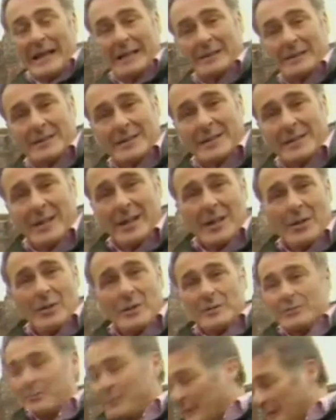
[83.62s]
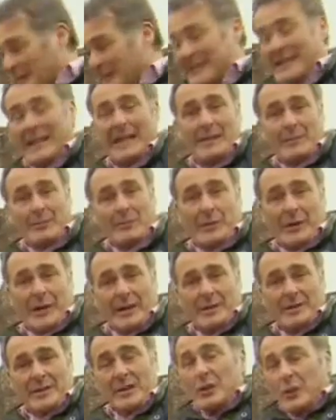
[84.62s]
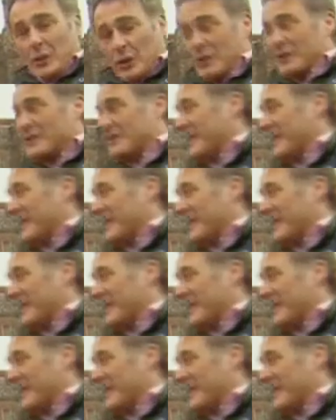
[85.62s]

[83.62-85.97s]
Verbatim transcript: else was building in brick. So you could